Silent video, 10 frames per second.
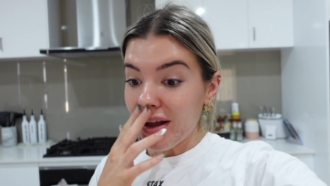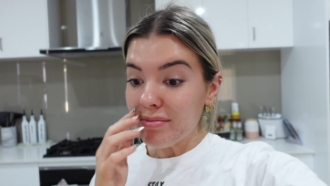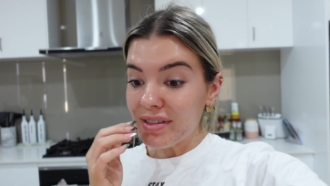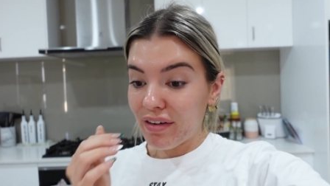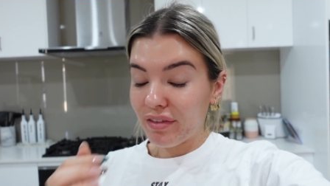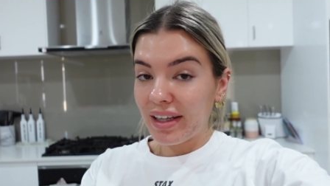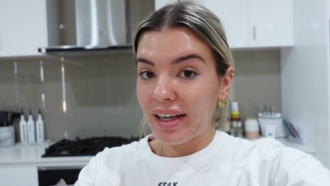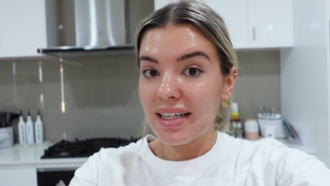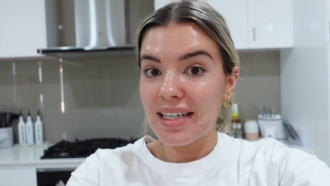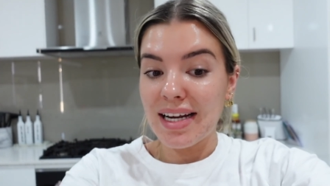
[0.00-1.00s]
I'm definitely
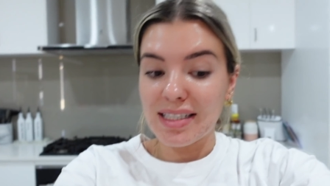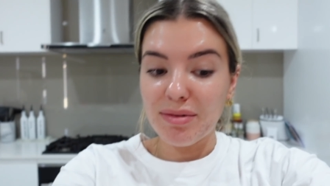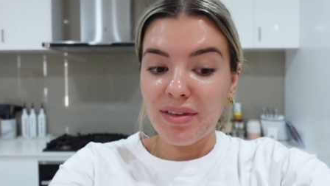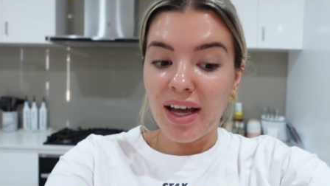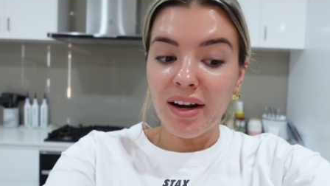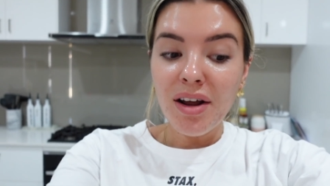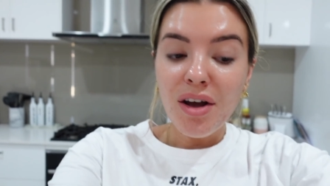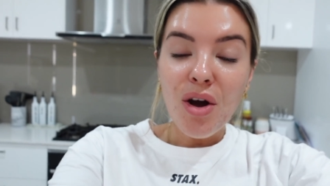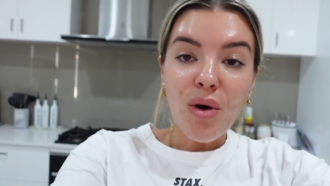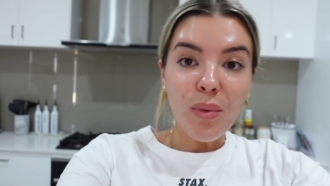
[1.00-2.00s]
gonna take some of that
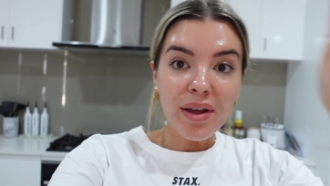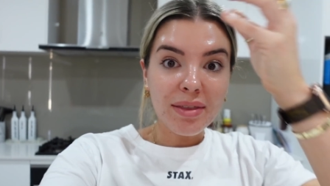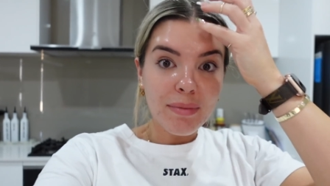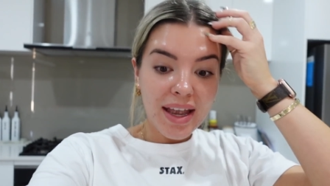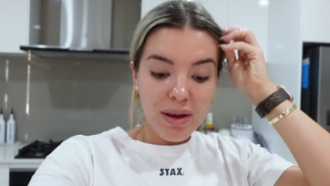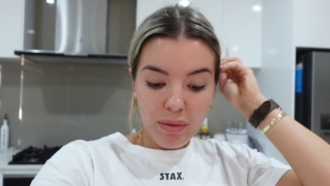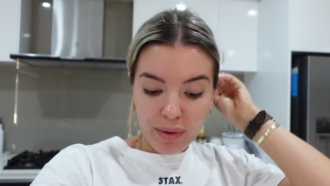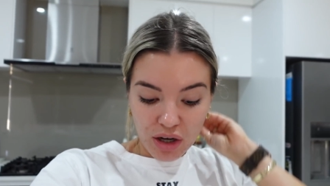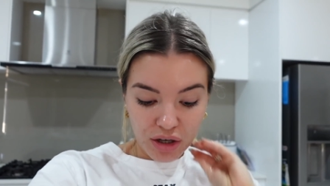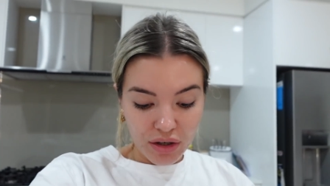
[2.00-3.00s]
with me when
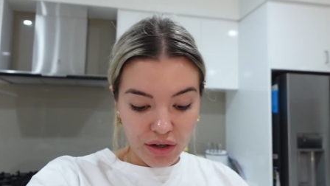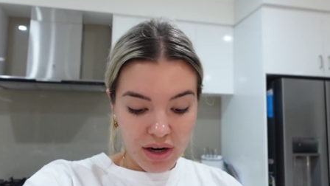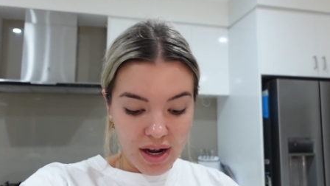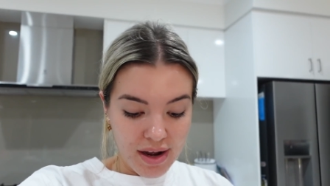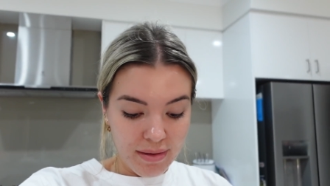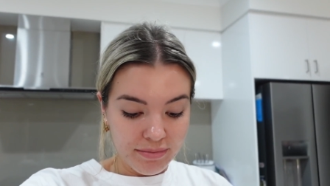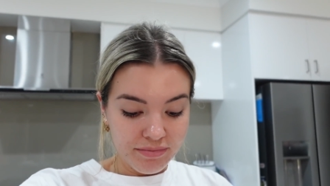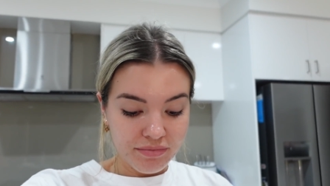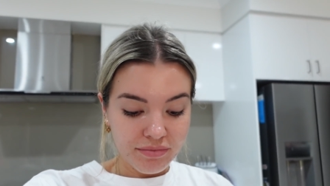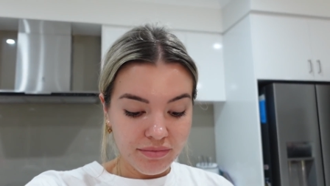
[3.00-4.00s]
we go
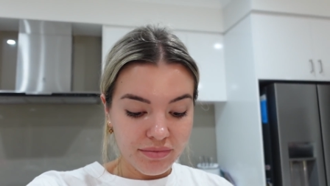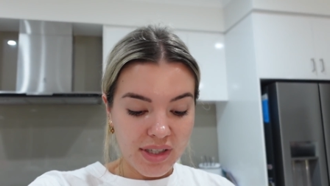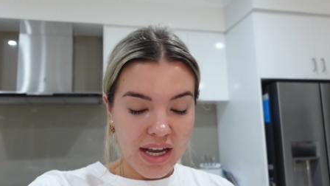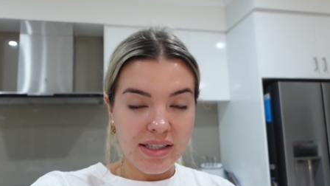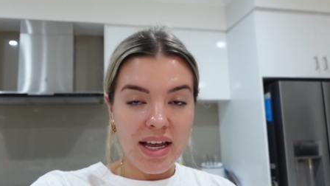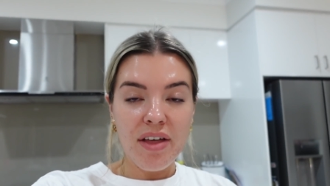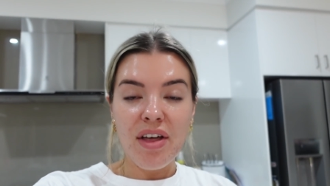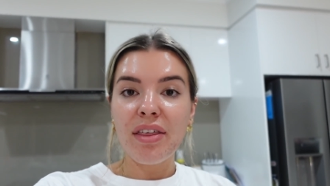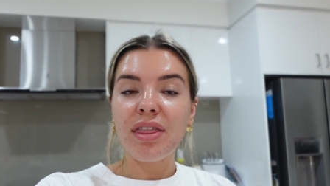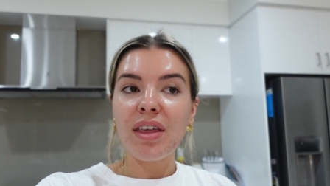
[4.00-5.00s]
down south.
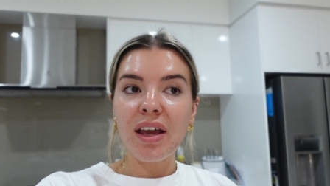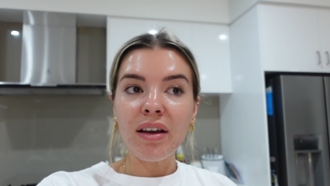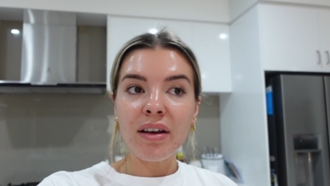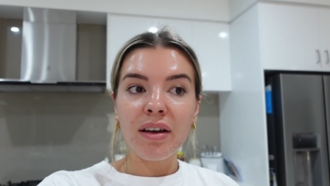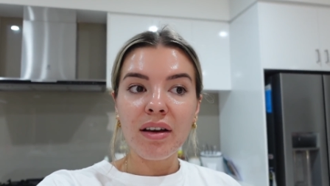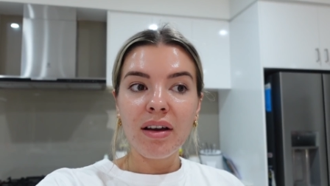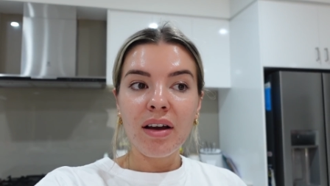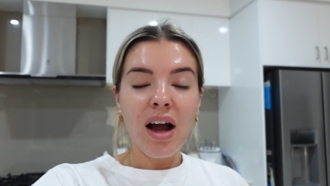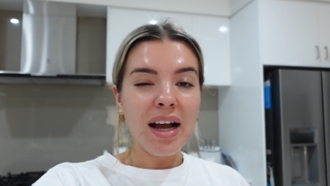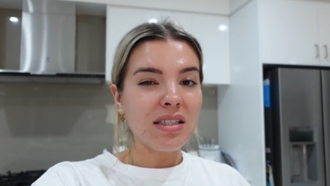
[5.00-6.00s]
I think
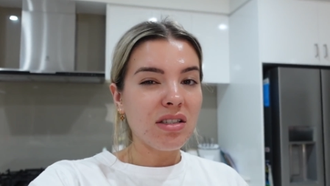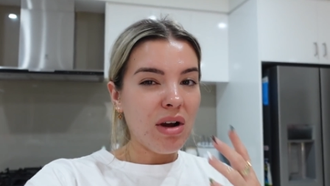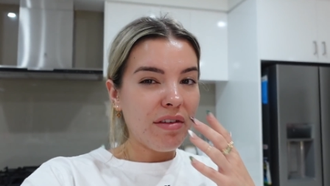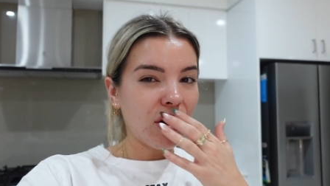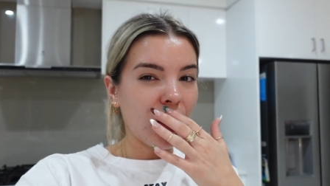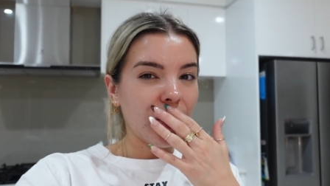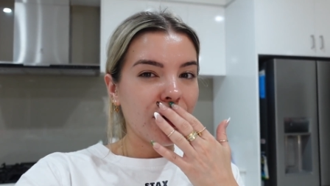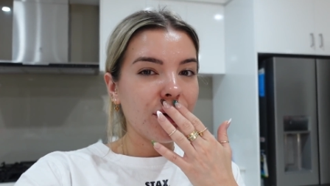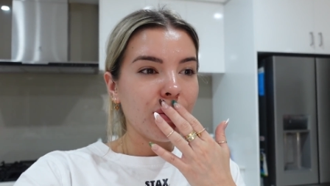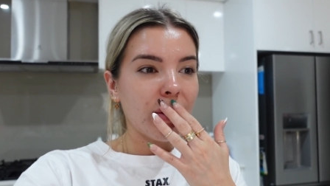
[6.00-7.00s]
I still have a
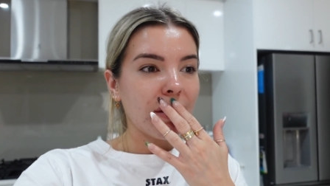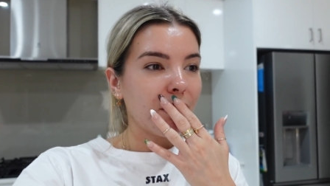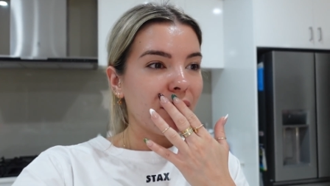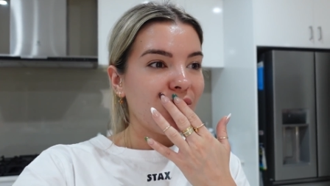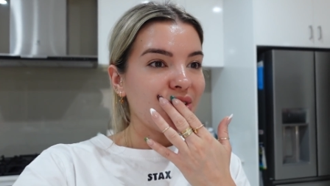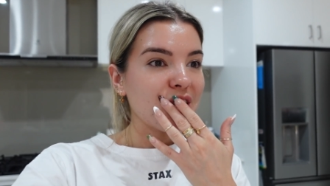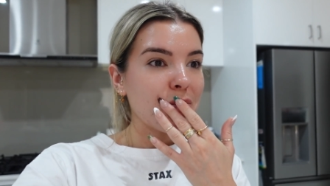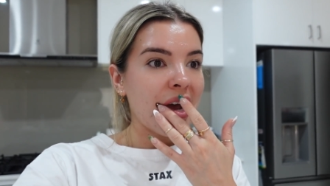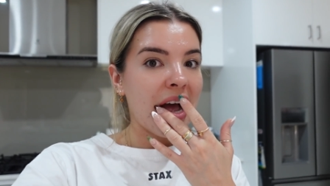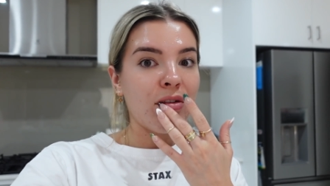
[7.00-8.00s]
code with Before You
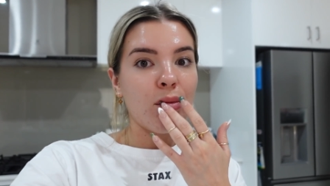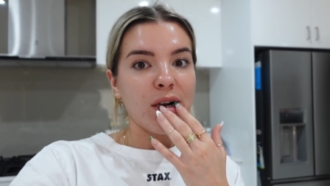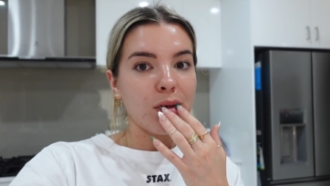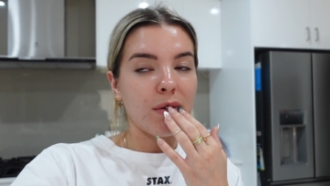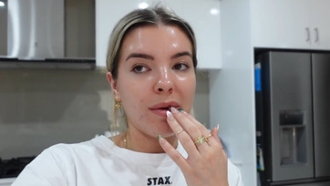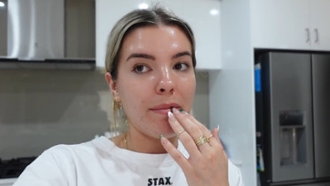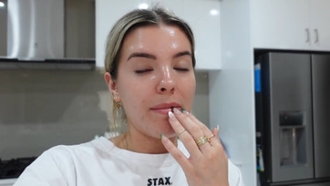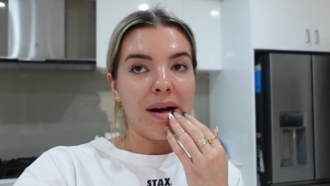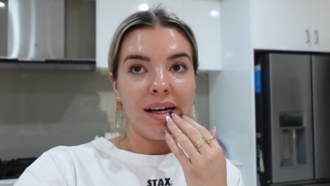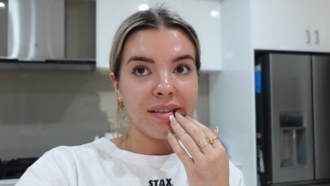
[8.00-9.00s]
Speak. I haven't worked with them in
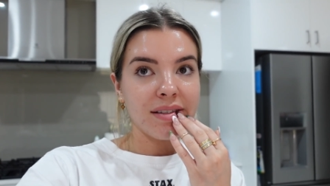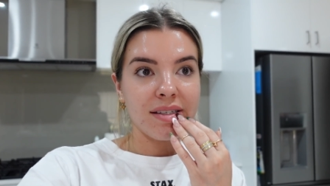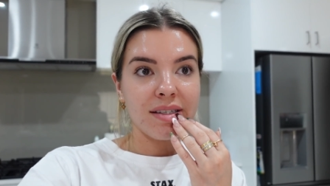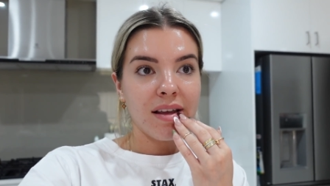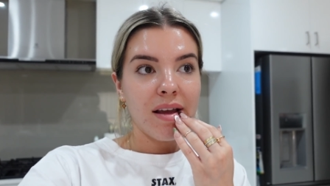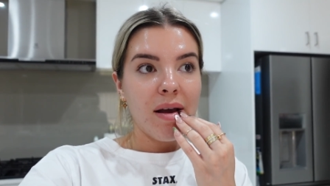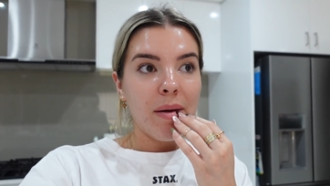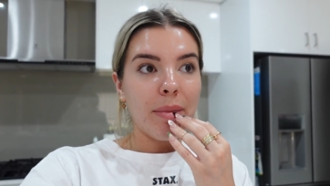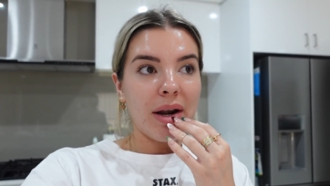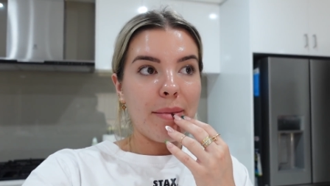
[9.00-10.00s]
months,
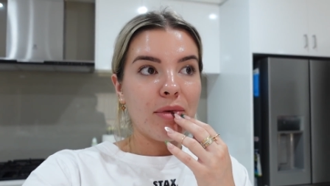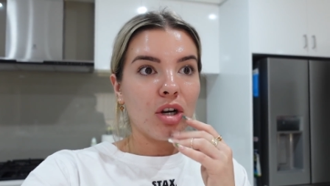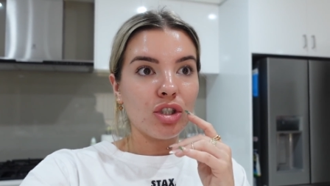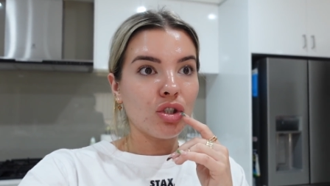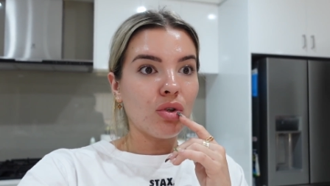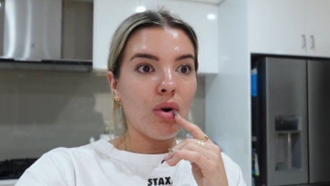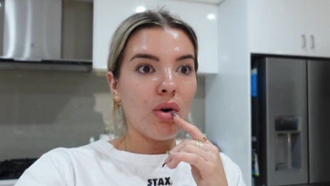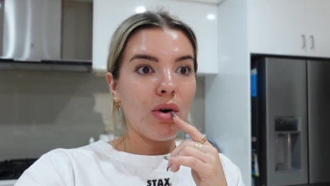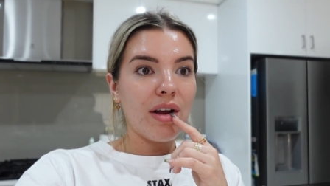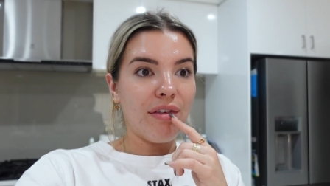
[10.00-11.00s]
but I'm not
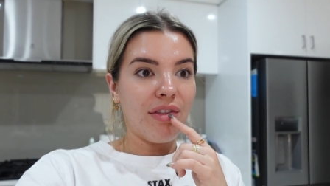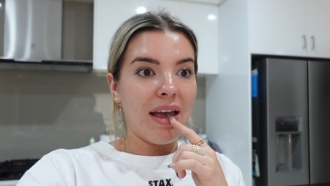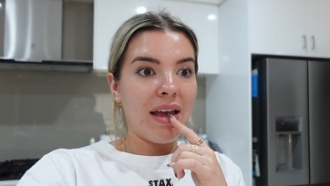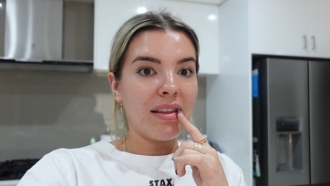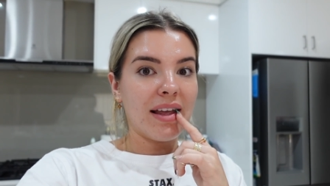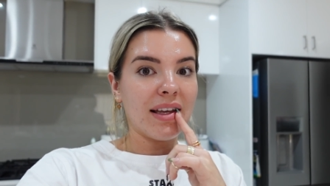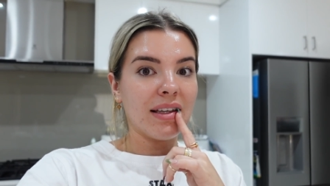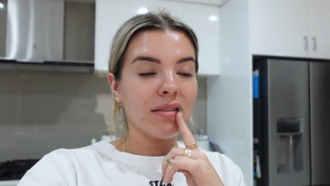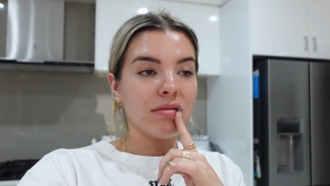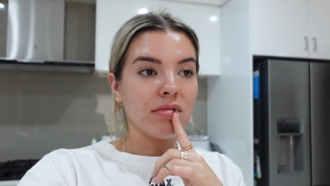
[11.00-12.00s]
sure if they like